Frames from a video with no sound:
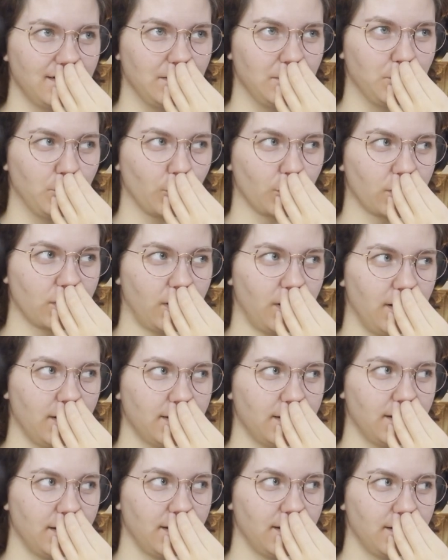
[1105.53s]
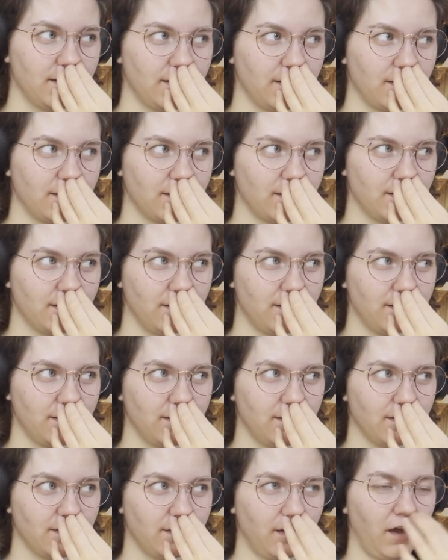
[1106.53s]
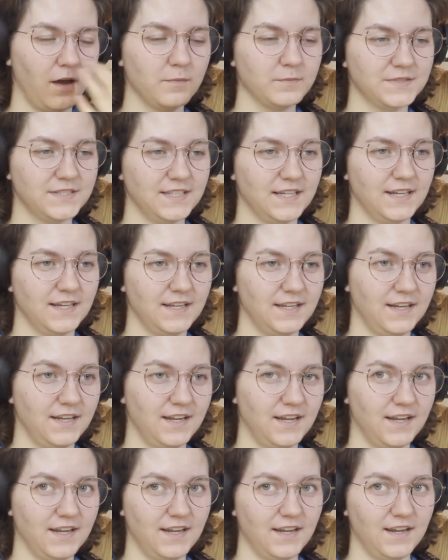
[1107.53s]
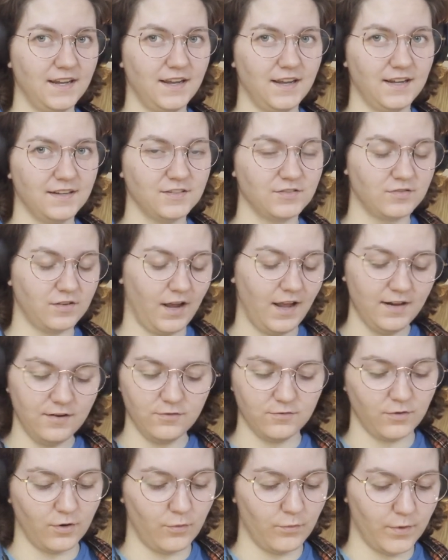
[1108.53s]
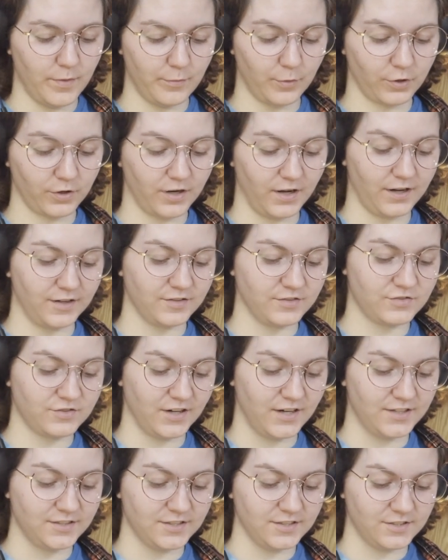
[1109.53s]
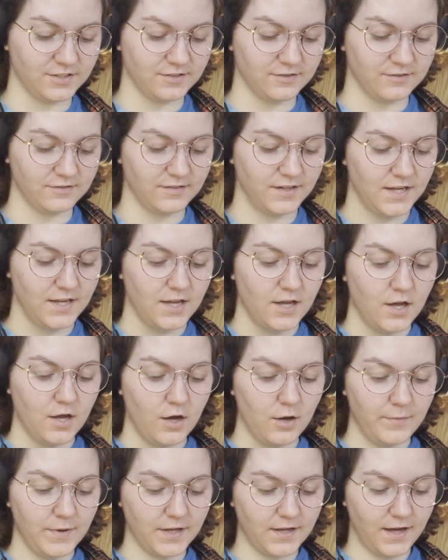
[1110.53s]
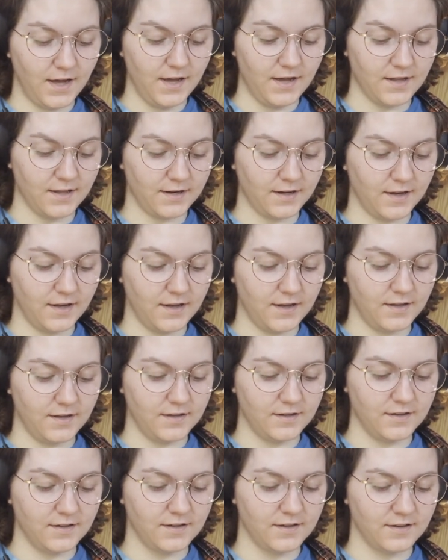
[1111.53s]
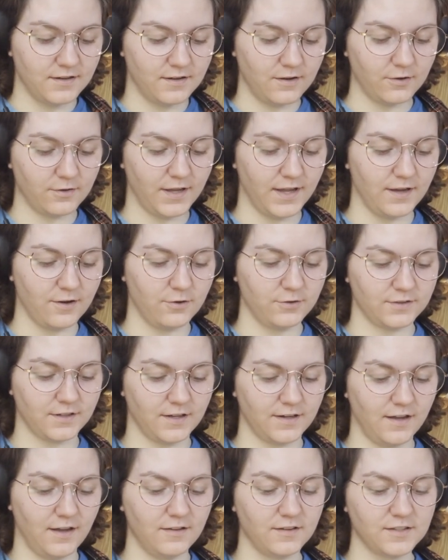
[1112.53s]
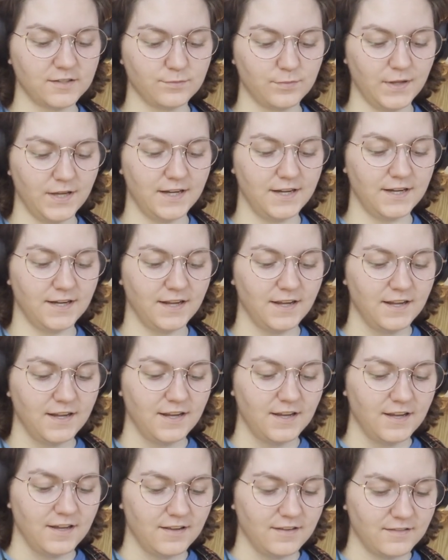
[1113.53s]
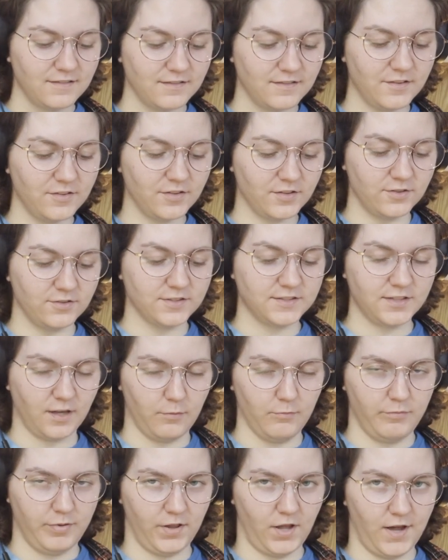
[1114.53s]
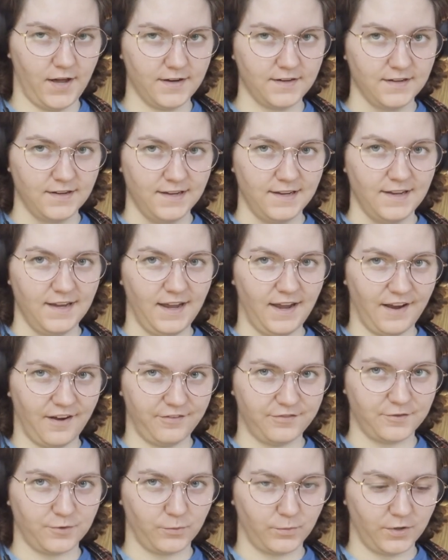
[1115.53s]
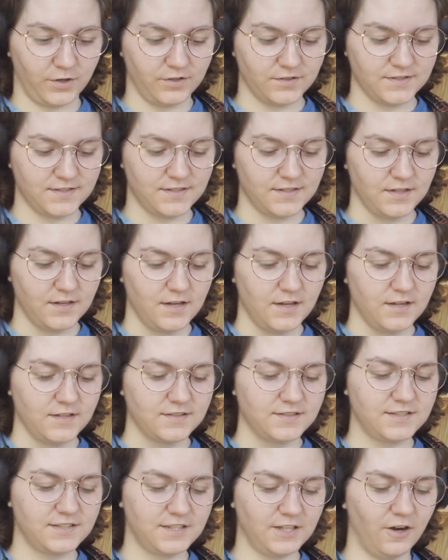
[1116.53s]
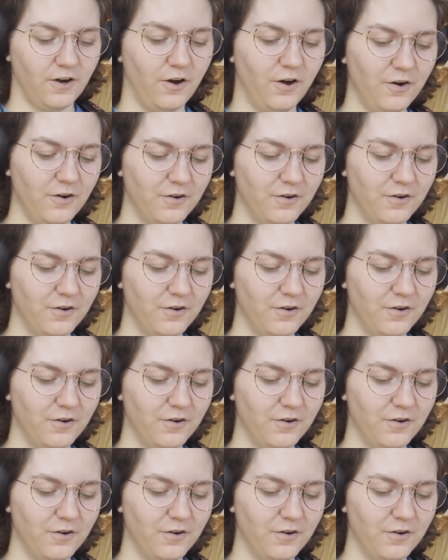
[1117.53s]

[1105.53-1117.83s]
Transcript: Morgana comes in, and I don't know what Morgana's trying to do. Oh my god, okay, hold on. I'll explain the little subplot afterwards. So,